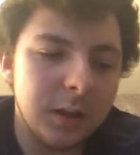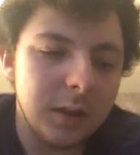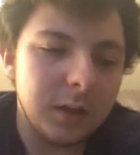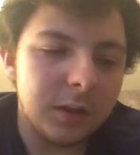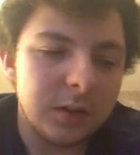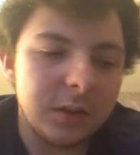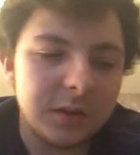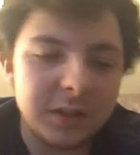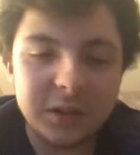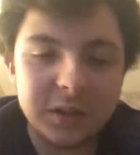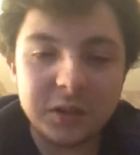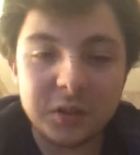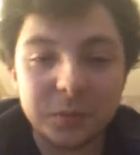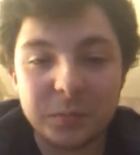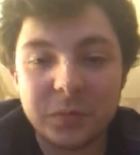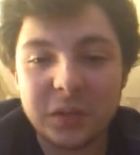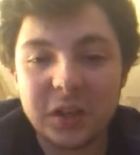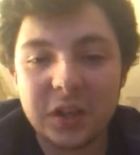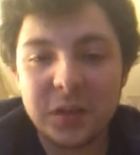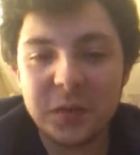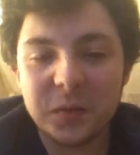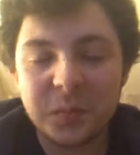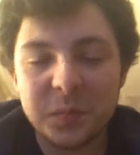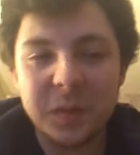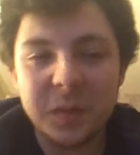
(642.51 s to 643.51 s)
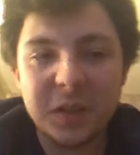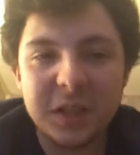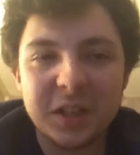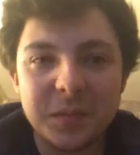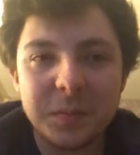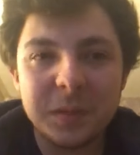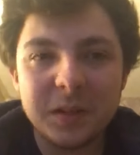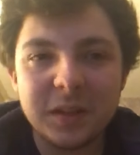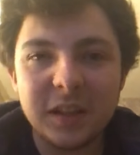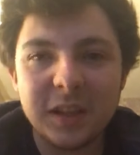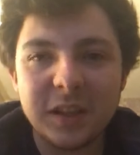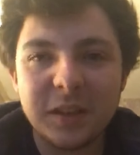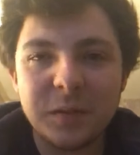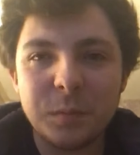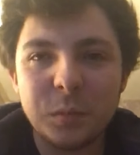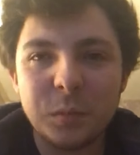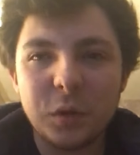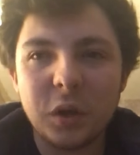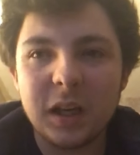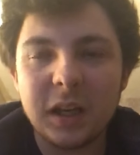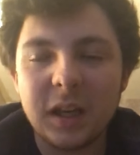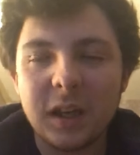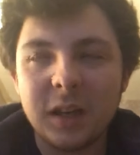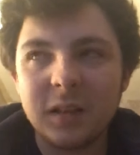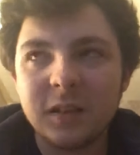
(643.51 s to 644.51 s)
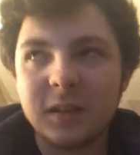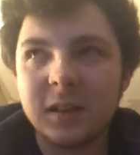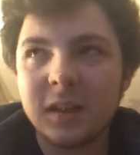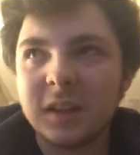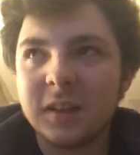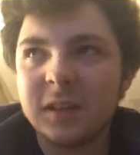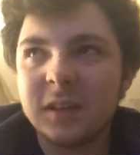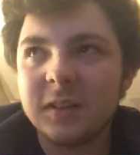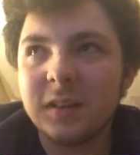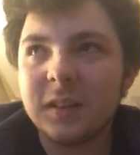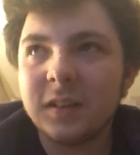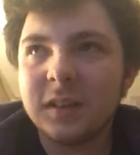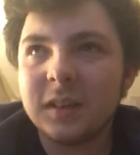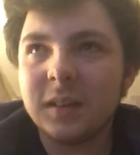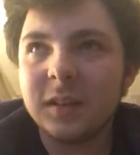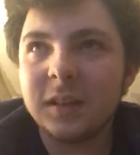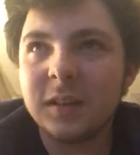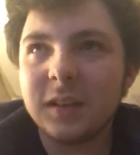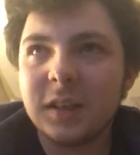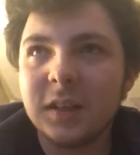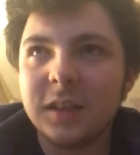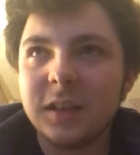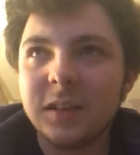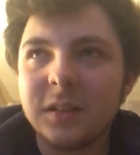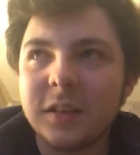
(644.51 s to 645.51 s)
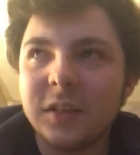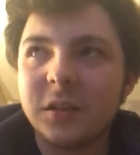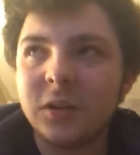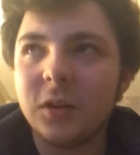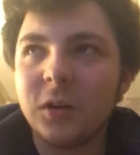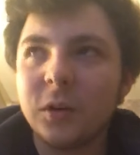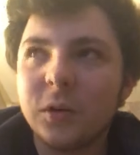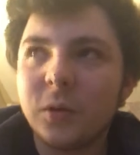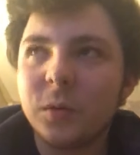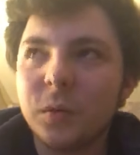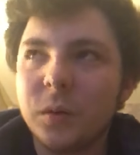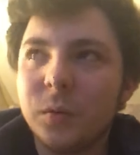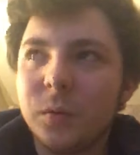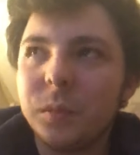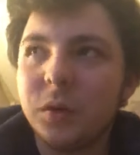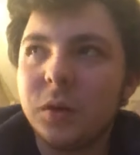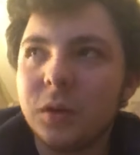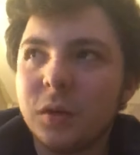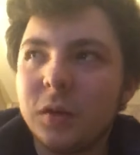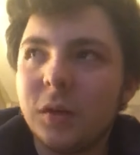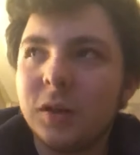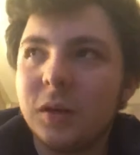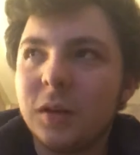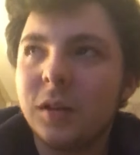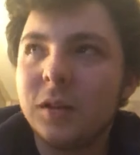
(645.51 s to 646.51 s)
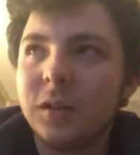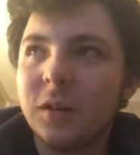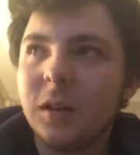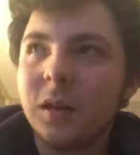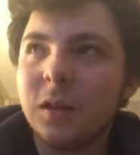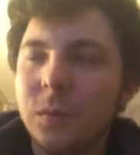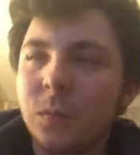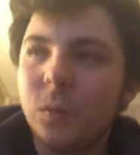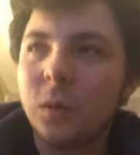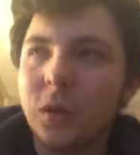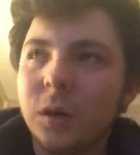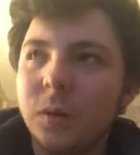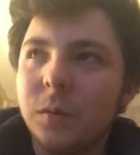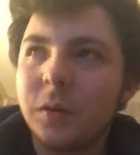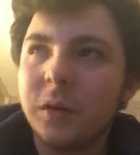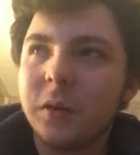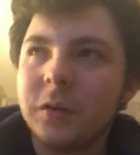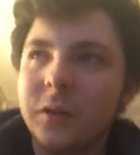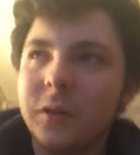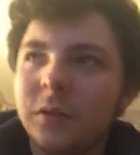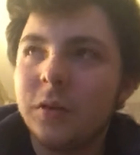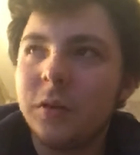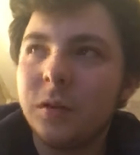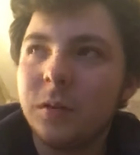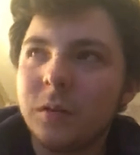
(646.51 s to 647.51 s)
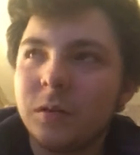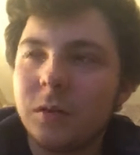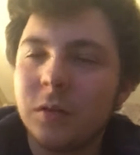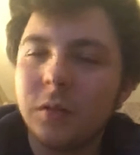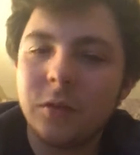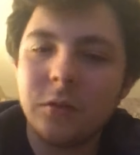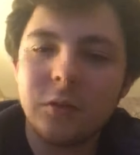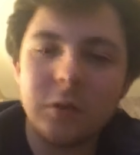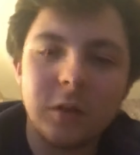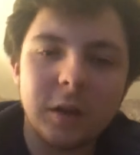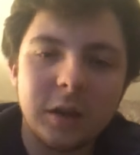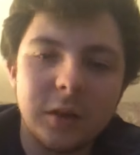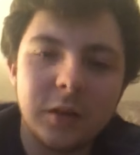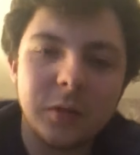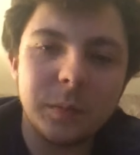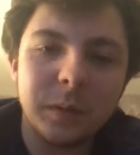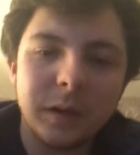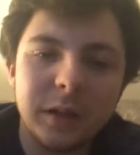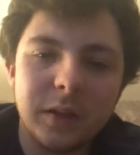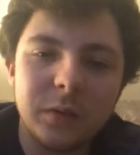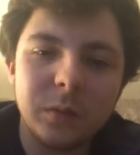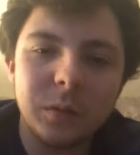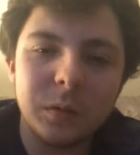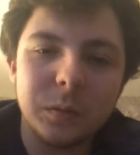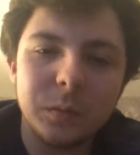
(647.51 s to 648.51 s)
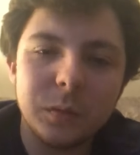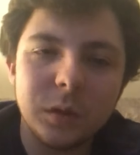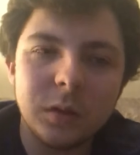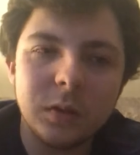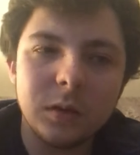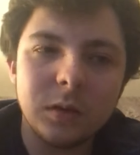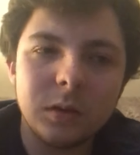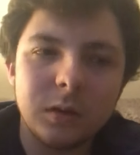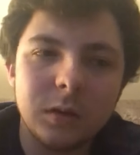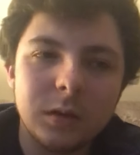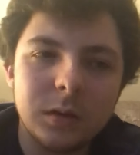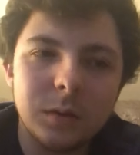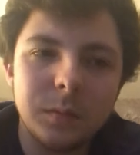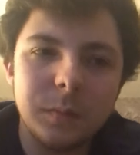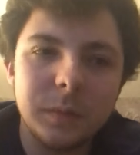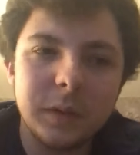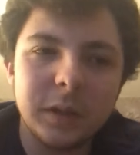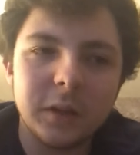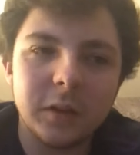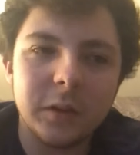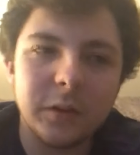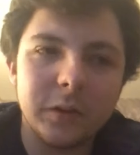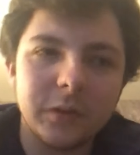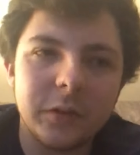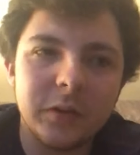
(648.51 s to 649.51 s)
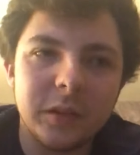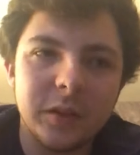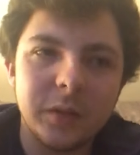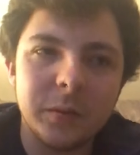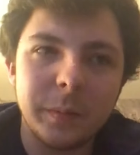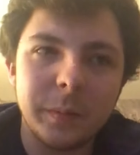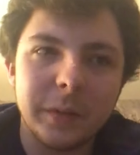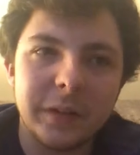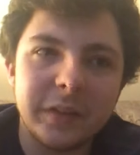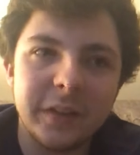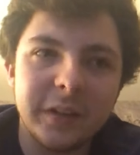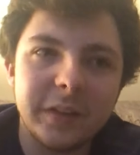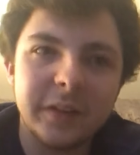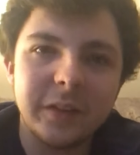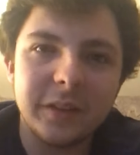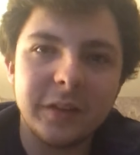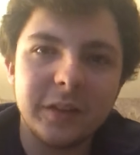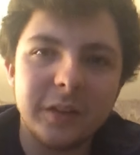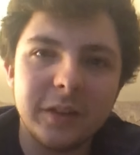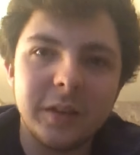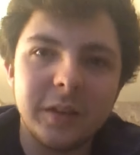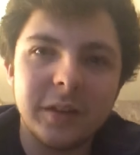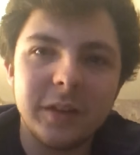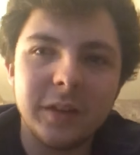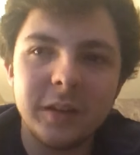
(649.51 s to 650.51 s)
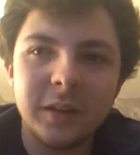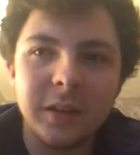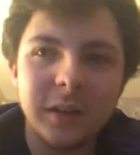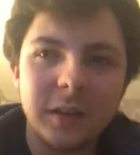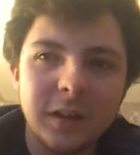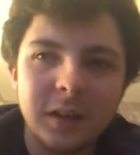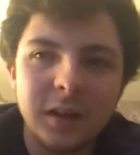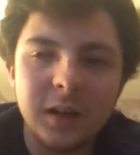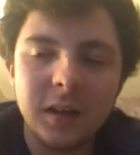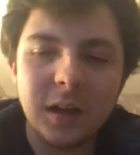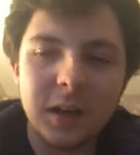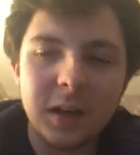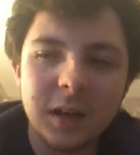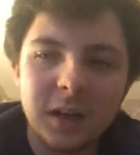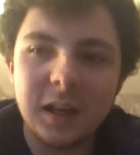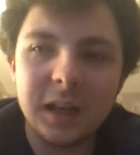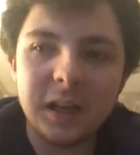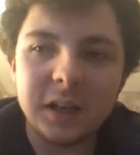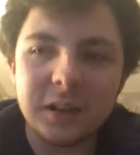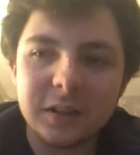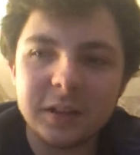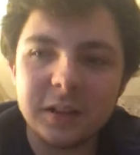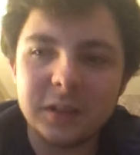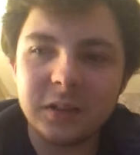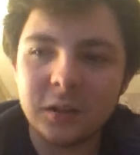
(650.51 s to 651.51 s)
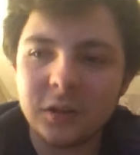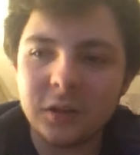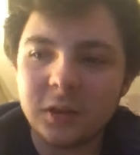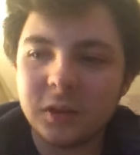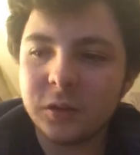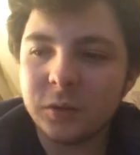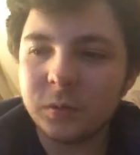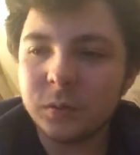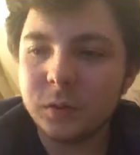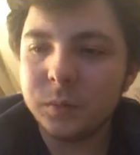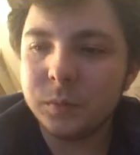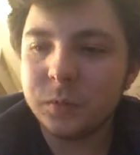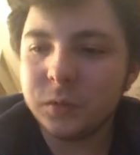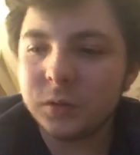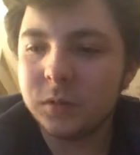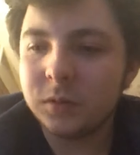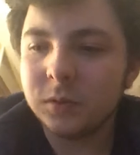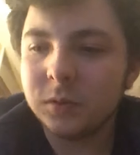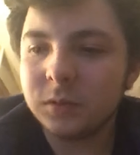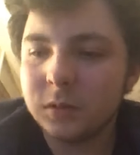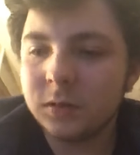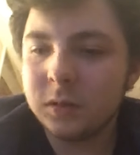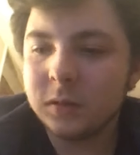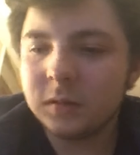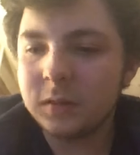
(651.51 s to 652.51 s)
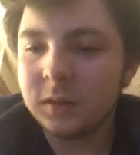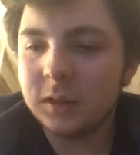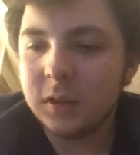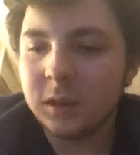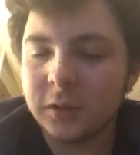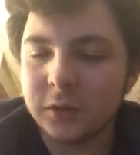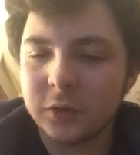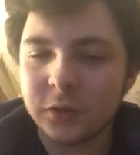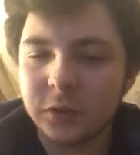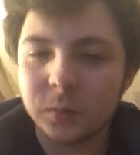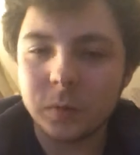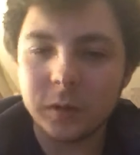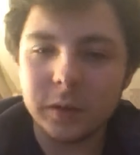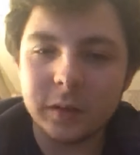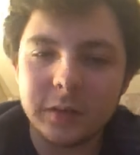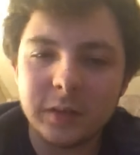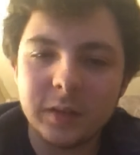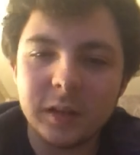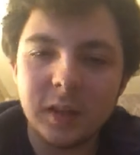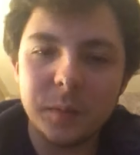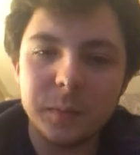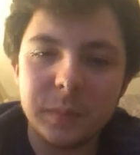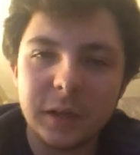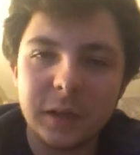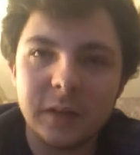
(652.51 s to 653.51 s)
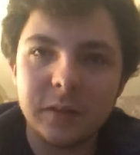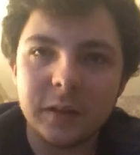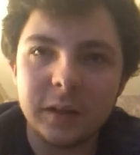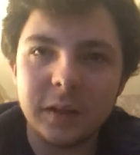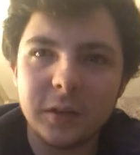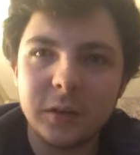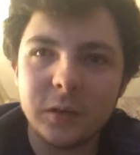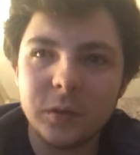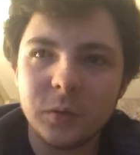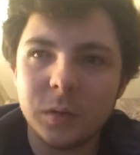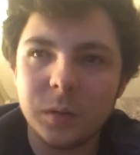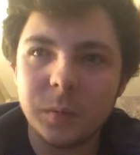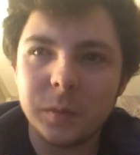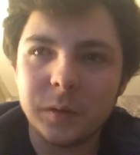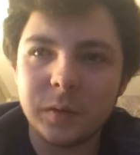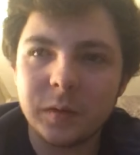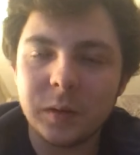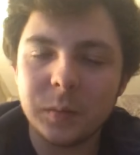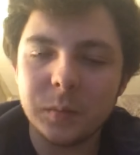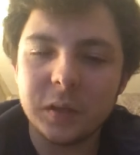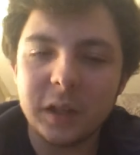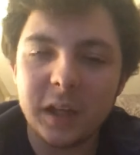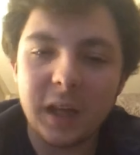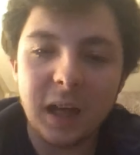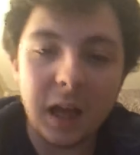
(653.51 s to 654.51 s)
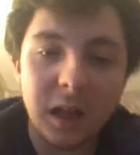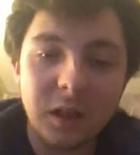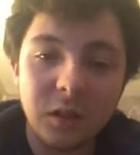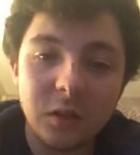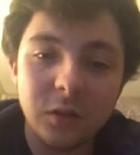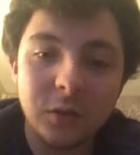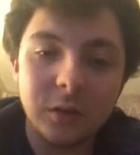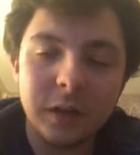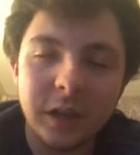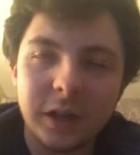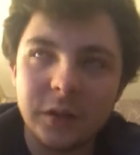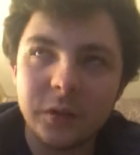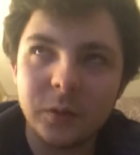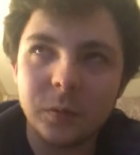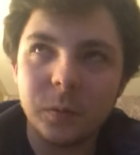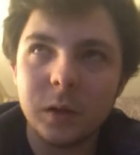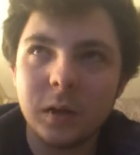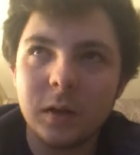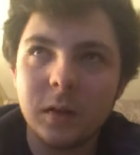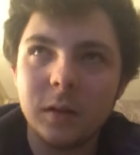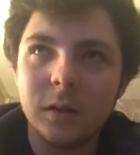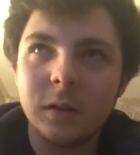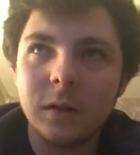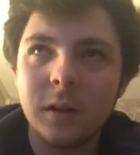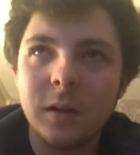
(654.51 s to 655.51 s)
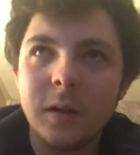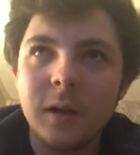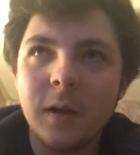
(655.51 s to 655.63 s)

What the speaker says: She sometimes makes me laugh, but I hardly talk to her, but what I'm going to do, I'm going to try and speak to her more, because she's my sister. I hardly talk to her, but I just want to say a big thank you to all my family. Helen as well.